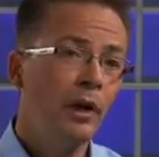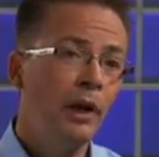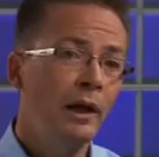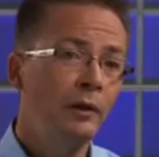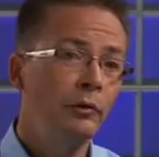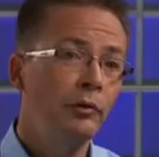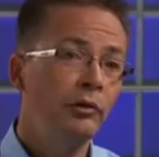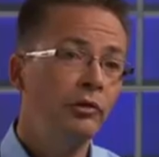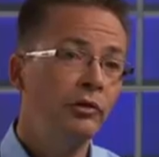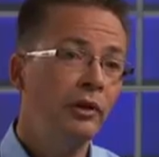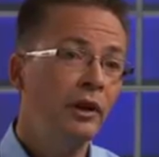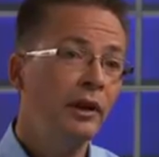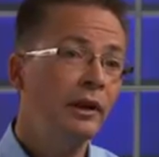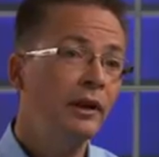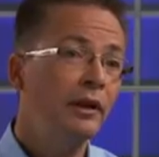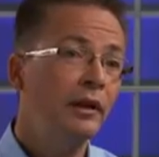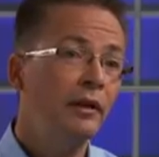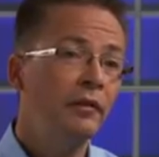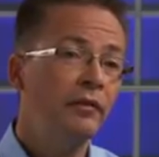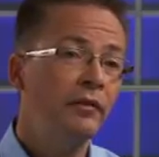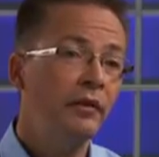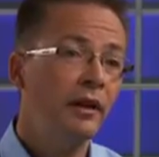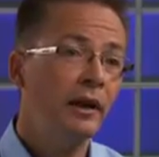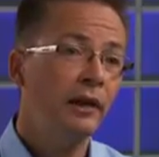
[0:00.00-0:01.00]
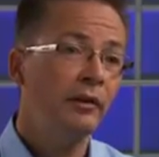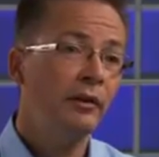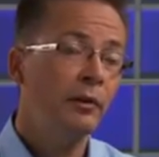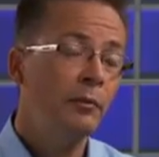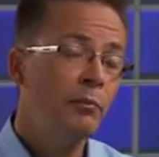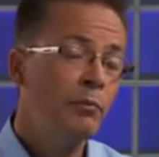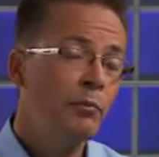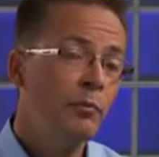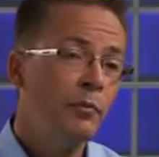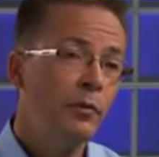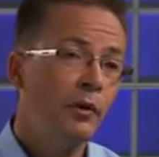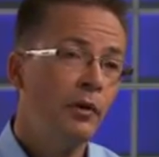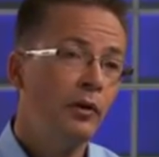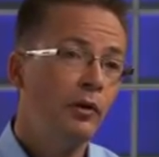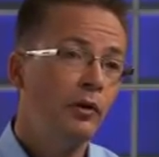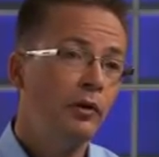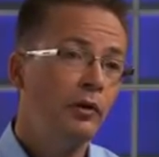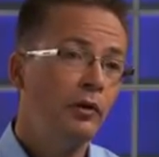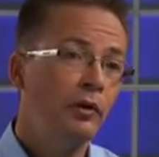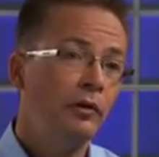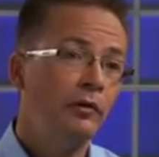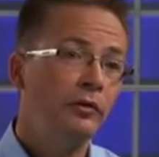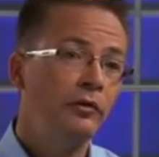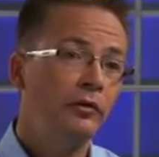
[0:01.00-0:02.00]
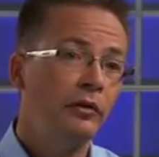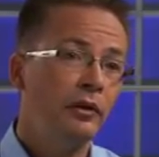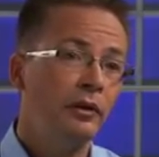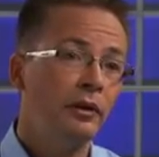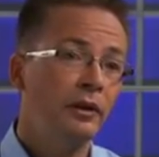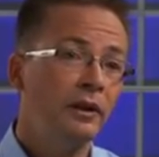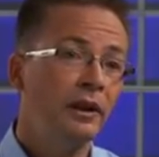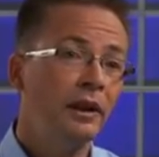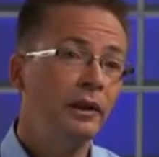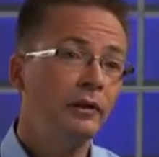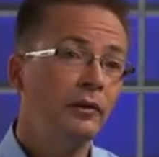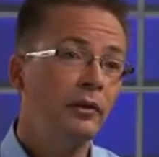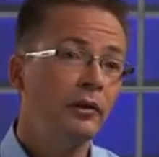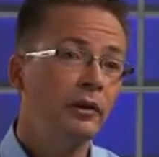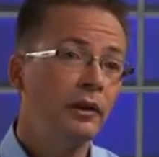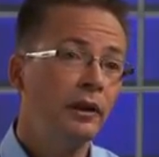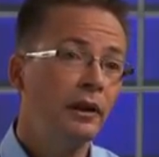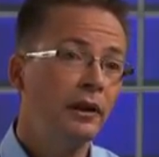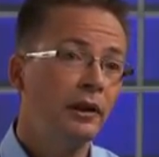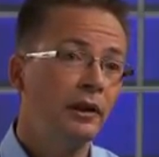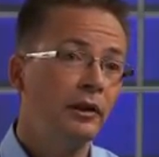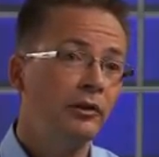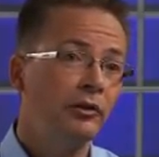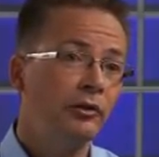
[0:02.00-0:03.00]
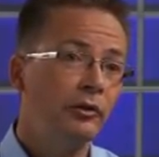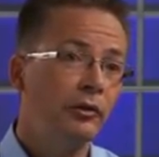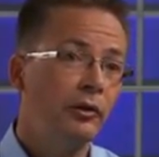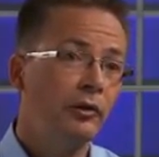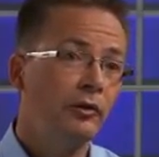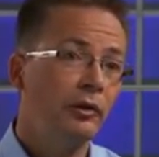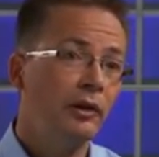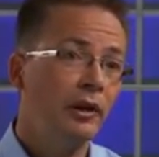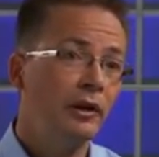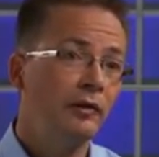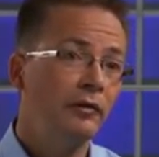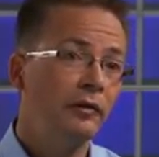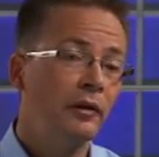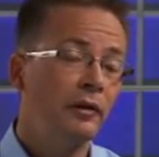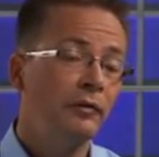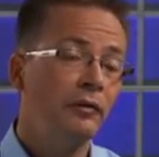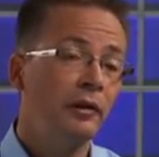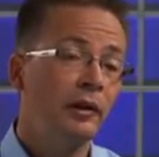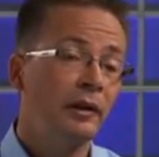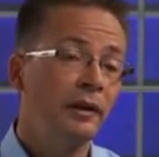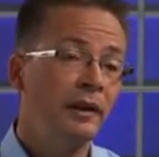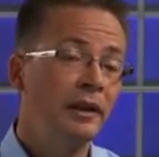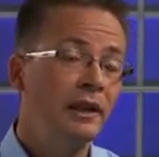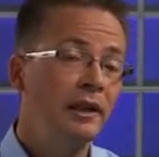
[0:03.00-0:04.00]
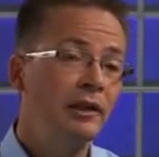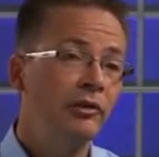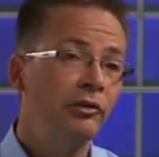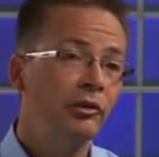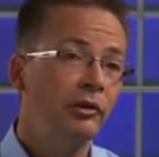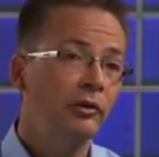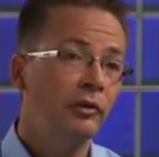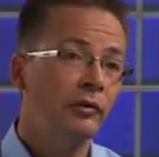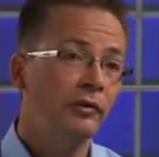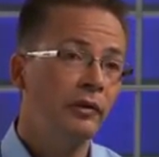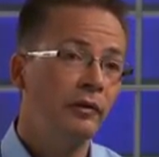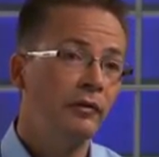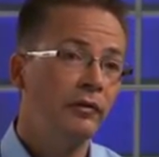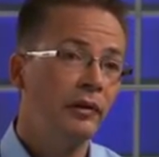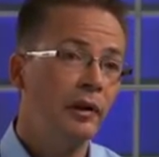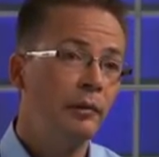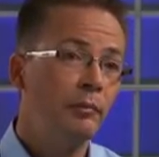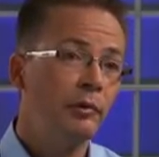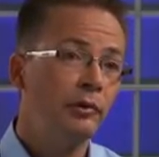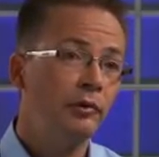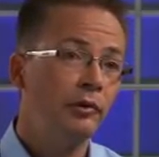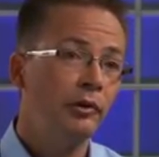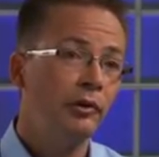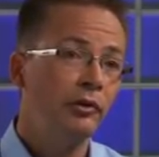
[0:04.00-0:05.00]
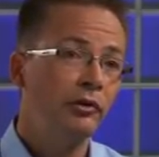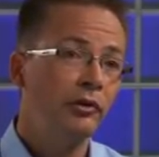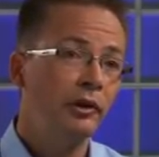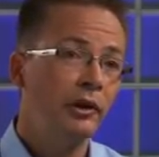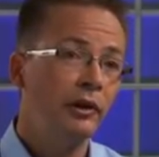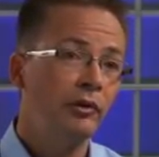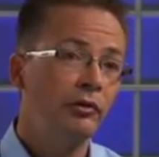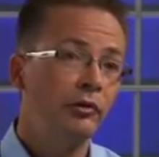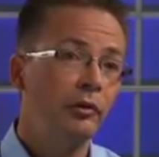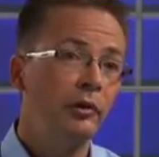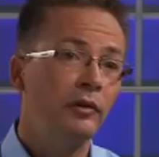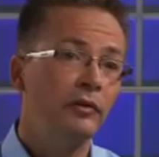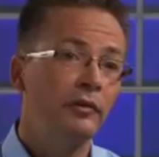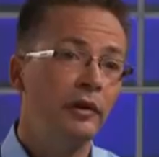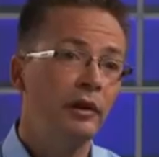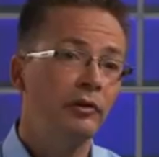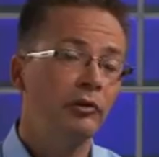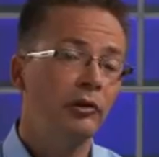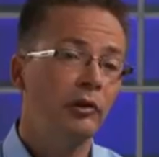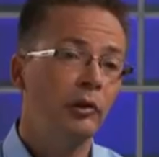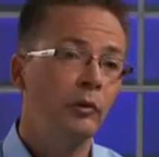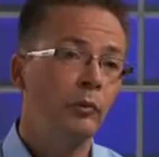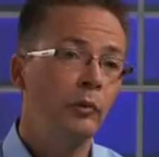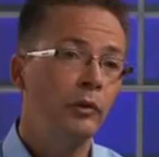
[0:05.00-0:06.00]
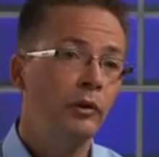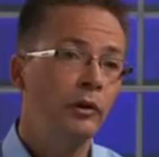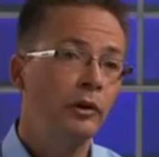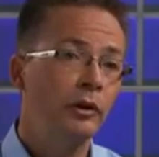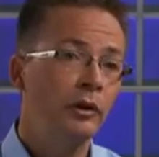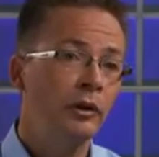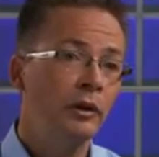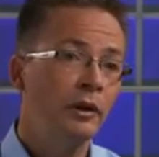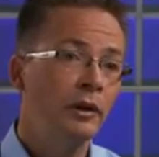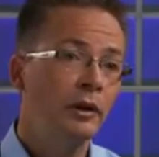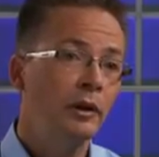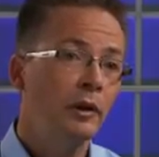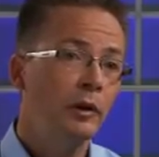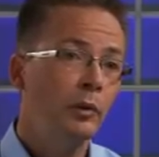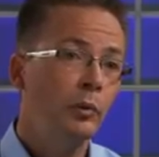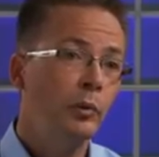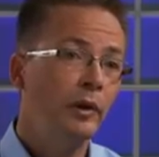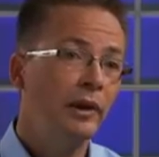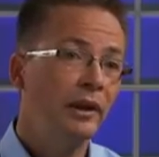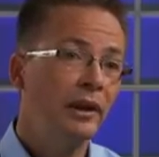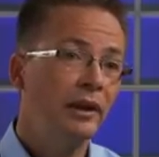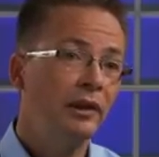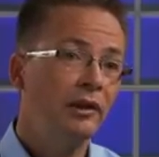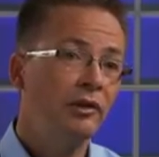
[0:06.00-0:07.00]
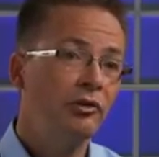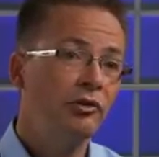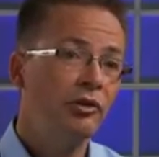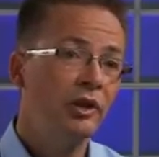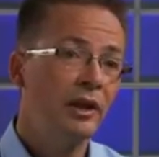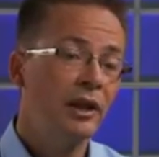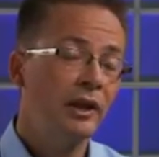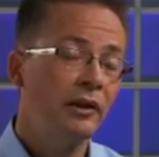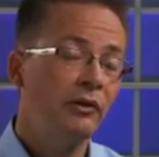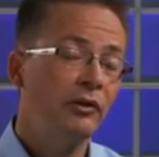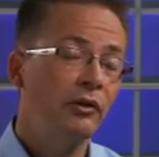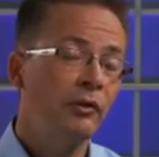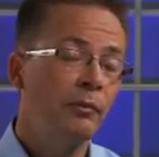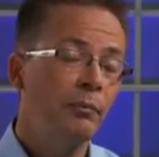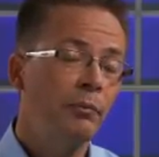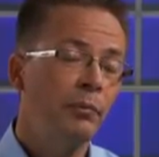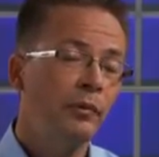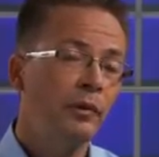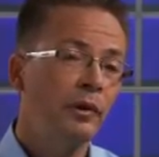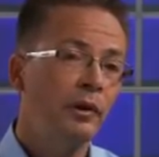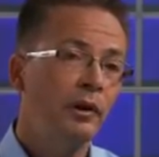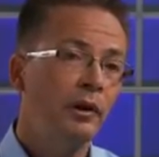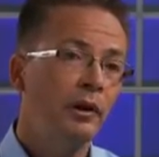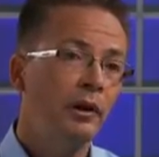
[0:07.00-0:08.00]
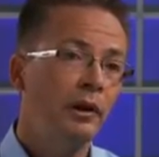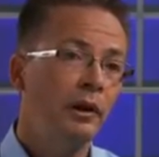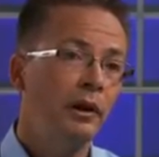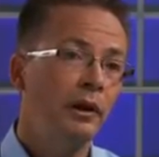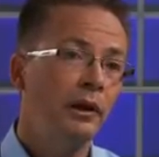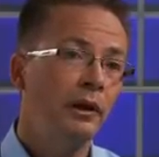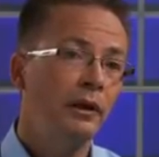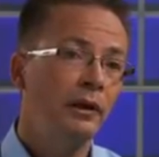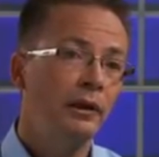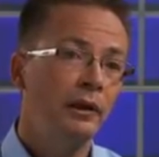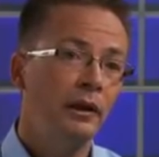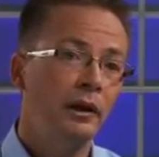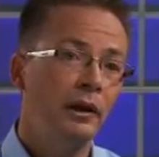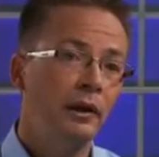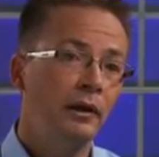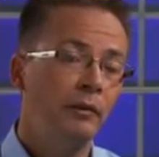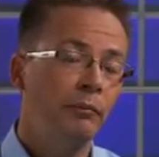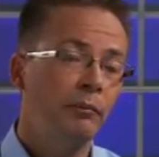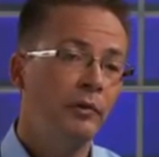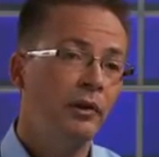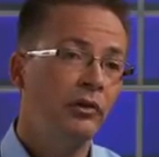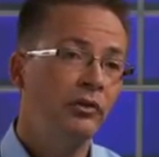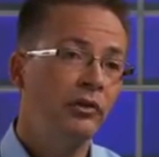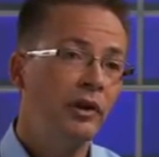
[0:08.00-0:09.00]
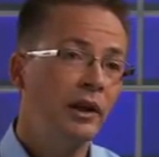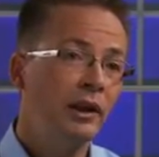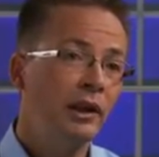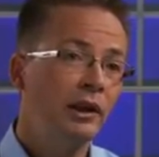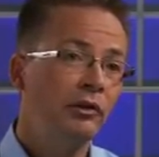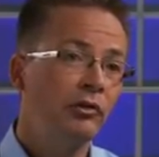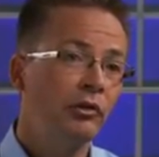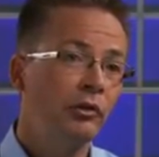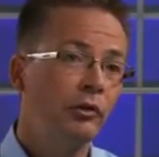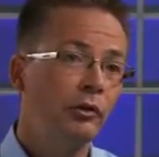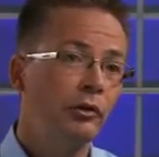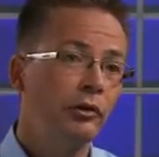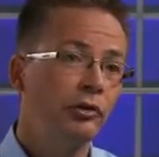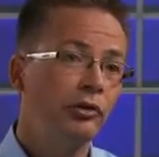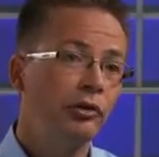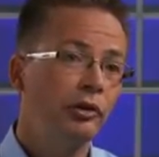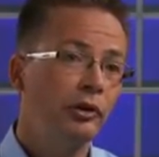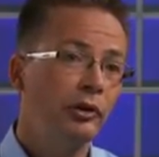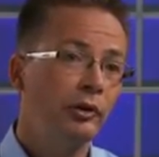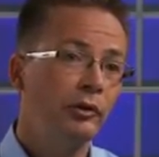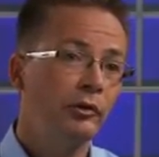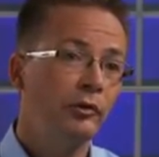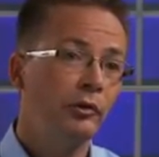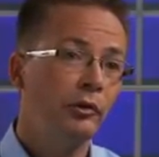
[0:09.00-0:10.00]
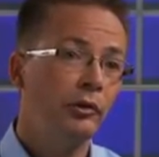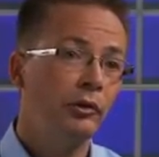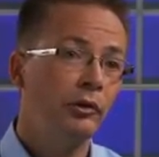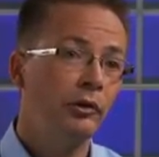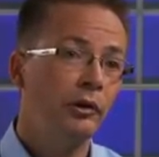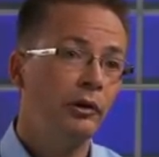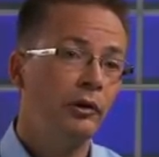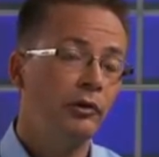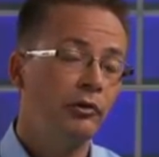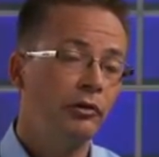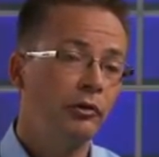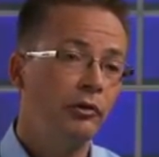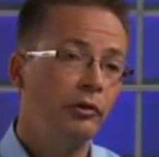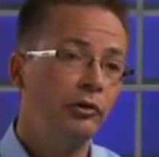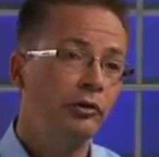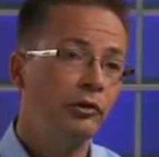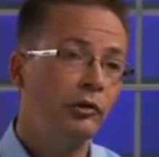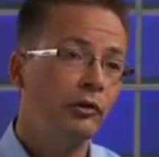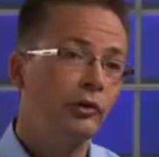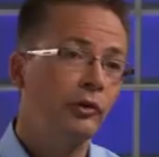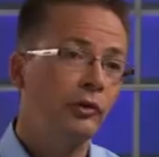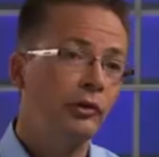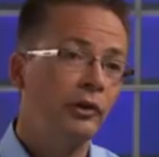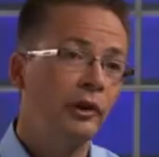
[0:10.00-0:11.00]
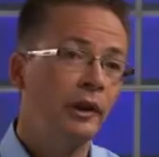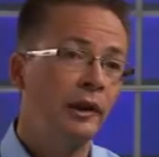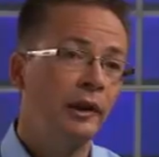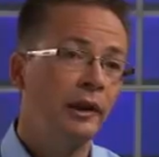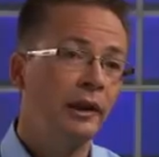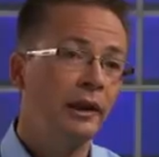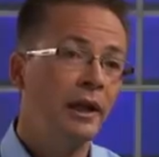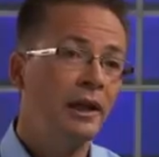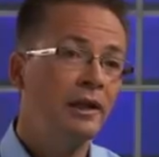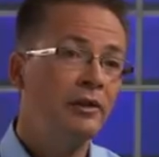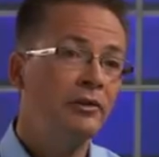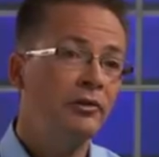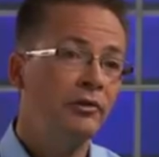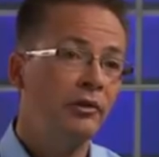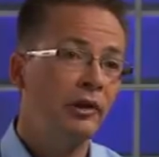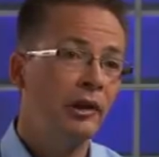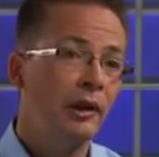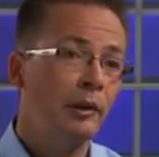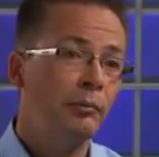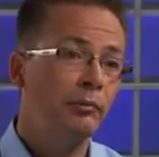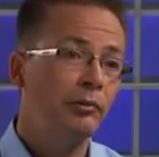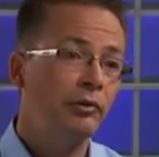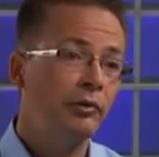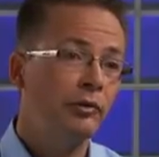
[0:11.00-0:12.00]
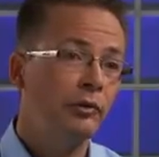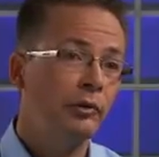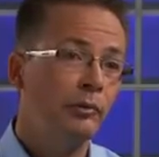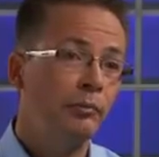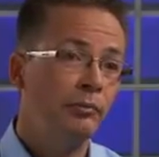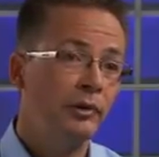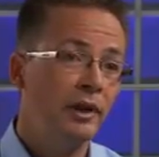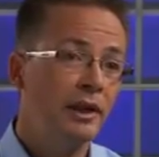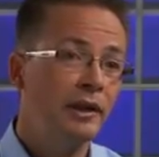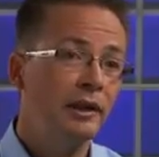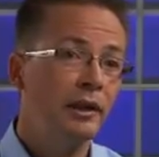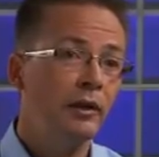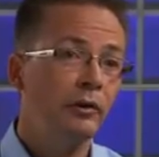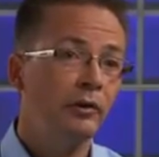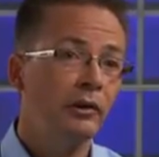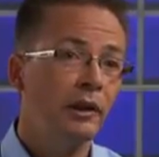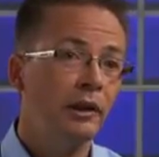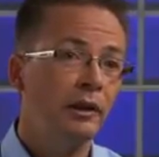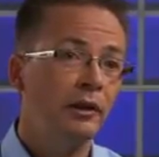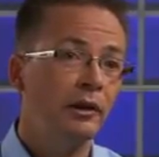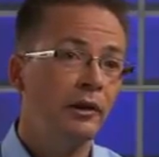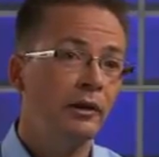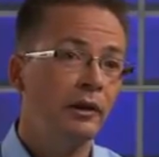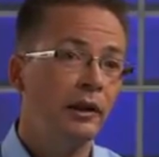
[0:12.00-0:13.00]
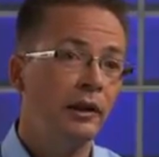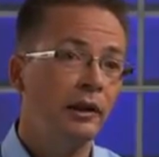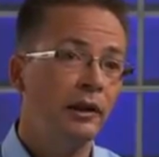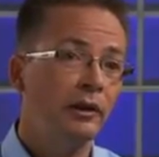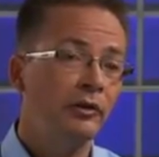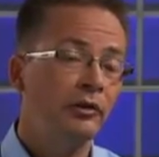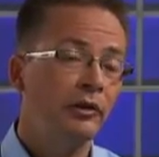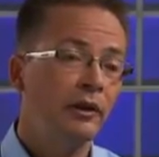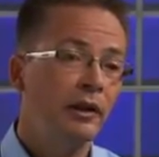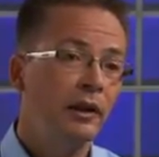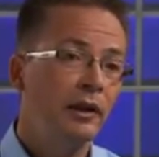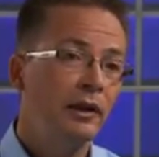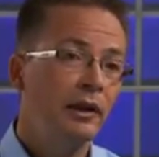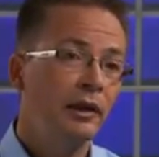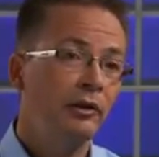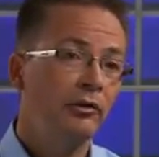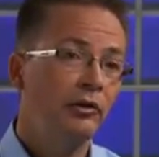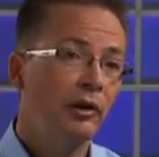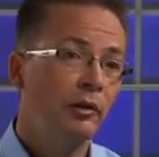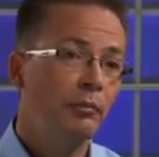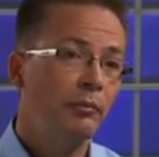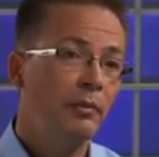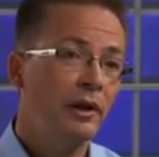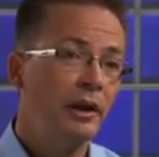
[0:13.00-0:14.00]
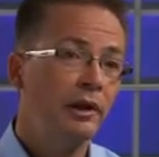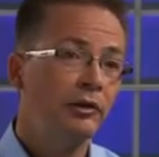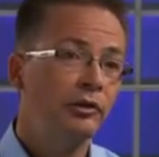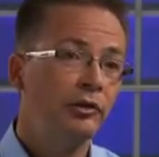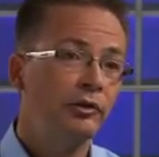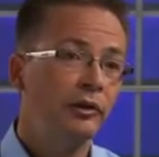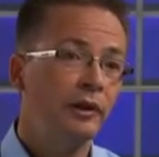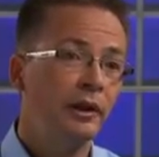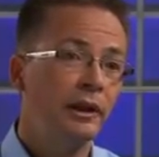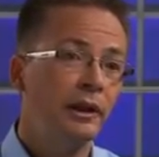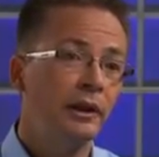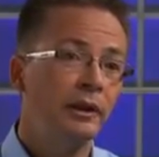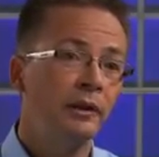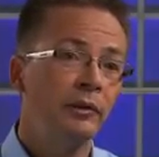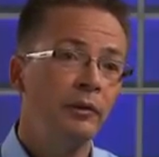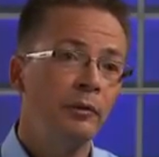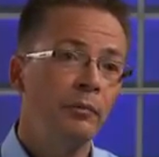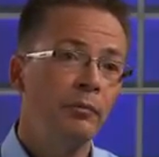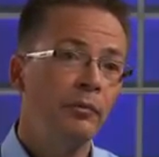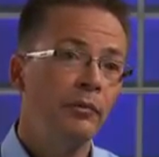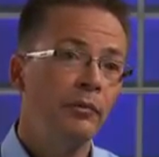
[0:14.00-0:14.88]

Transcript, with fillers: And to study the effect of uh, glycocalyx on the level of adhesion of inflammatory cells to the vascular wall, we can inject a, um, a saline solution or a solution containing enzymes to break down glycocalyx and start measuring